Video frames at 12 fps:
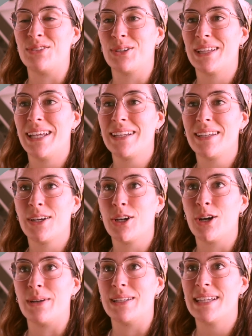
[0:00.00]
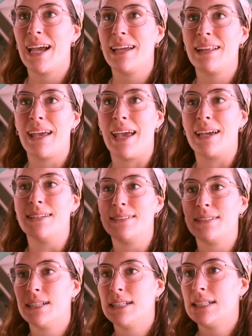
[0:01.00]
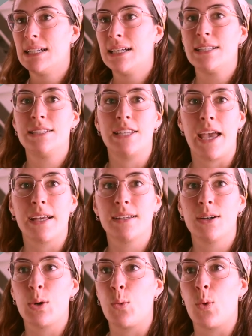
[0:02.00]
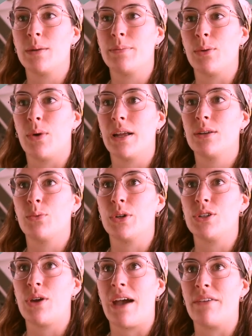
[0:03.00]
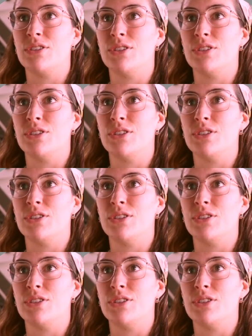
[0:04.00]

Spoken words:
to click, go inside, and check one by one what you have to